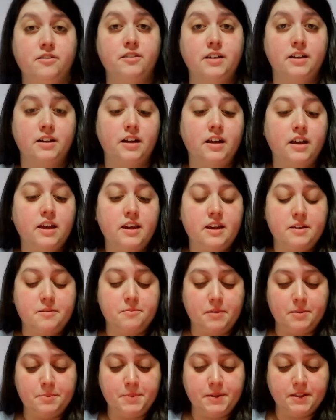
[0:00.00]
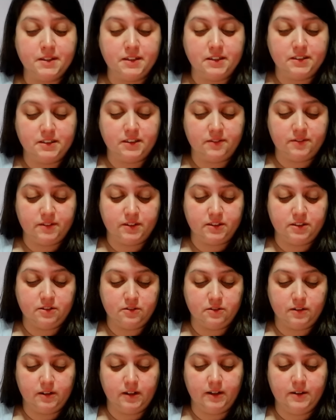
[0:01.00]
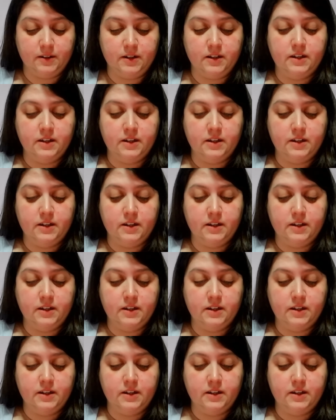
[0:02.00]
then it might be a little different story.